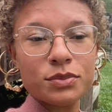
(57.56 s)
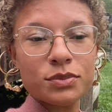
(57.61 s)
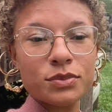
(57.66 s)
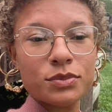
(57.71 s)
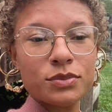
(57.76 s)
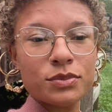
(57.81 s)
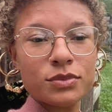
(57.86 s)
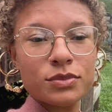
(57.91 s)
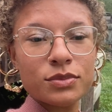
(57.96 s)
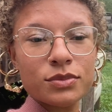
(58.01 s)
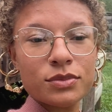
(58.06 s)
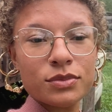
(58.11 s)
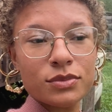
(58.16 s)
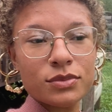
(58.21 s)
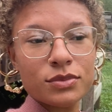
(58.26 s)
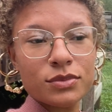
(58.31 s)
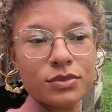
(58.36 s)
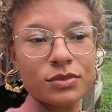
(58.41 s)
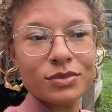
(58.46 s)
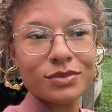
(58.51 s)

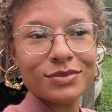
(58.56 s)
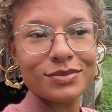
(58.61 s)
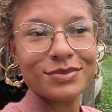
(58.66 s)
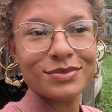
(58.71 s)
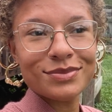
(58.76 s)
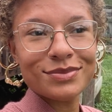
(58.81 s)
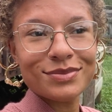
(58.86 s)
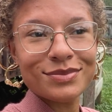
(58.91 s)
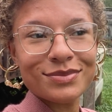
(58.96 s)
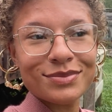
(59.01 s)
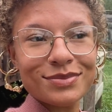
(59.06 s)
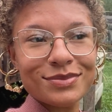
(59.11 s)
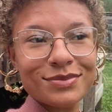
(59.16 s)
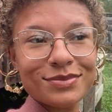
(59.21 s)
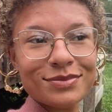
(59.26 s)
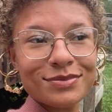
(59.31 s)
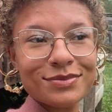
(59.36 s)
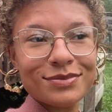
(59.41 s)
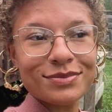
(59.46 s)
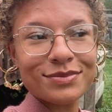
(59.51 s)

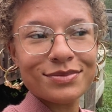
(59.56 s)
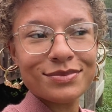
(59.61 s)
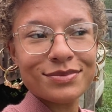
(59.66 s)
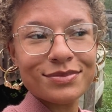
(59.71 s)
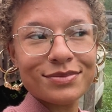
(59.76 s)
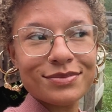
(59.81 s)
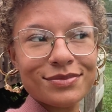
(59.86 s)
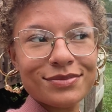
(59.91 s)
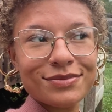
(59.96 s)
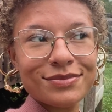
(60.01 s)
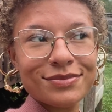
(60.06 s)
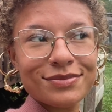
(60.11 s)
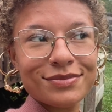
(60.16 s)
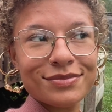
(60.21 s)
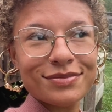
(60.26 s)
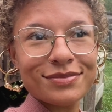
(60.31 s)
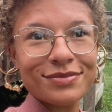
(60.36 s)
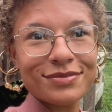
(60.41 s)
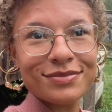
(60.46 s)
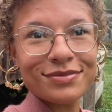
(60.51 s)

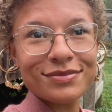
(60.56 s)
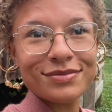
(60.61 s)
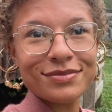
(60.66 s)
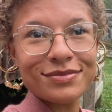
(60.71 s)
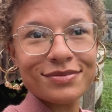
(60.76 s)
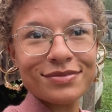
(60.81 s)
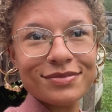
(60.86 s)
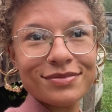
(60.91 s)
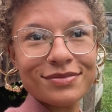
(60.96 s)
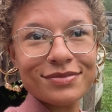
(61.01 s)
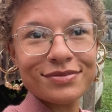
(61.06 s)
Nothing is said.